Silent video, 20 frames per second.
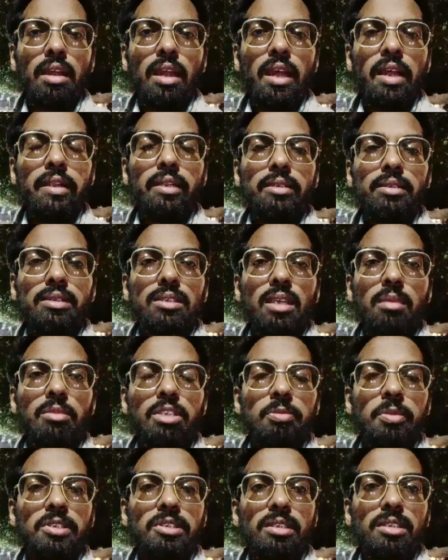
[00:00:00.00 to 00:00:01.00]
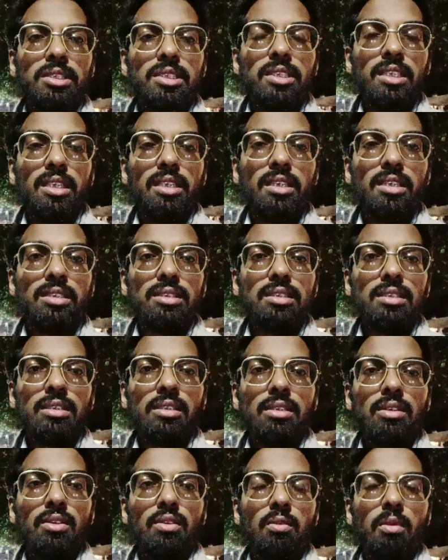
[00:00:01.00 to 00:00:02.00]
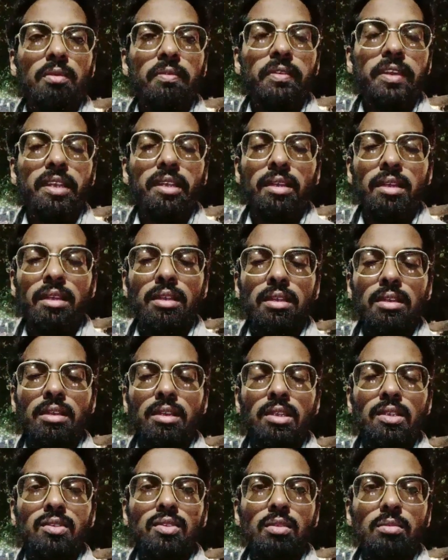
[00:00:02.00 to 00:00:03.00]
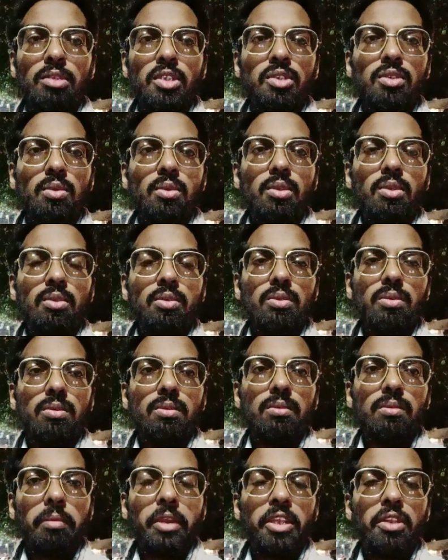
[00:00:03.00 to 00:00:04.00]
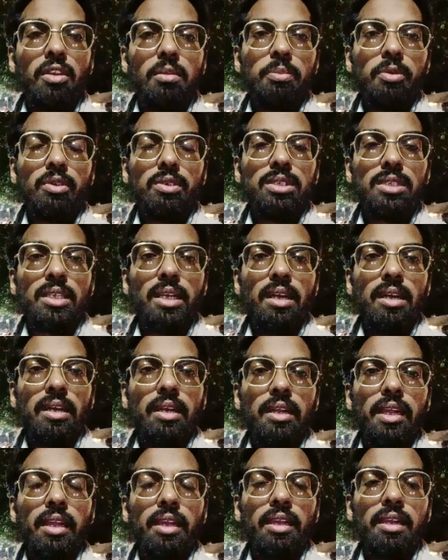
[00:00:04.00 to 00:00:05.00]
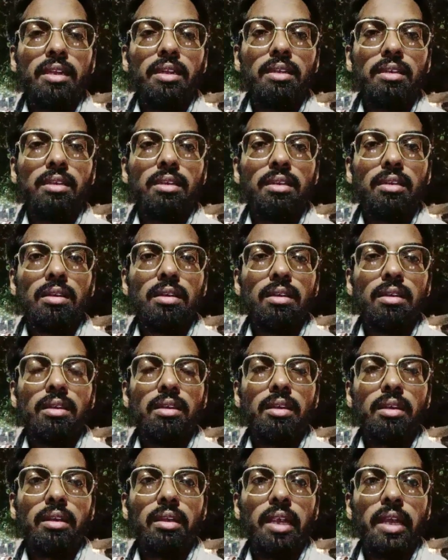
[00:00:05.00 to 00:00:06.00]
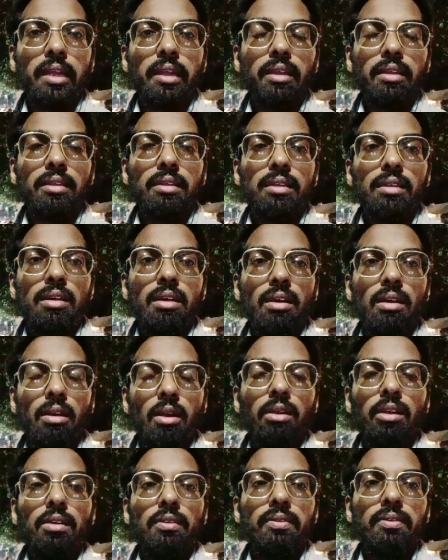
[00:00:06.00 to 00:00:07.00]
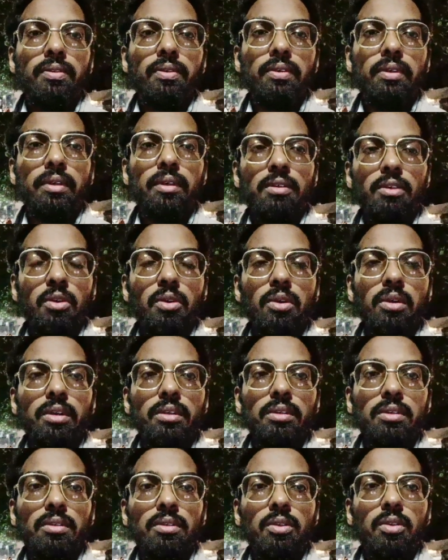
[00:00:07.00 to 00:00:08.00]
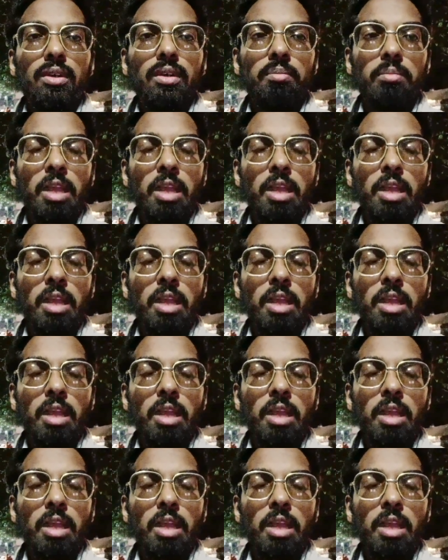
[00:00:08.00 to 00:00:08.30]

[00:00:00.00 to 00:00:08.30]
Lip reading: and some special stickers to be win. So be sure to bring your postcard and get a lot of good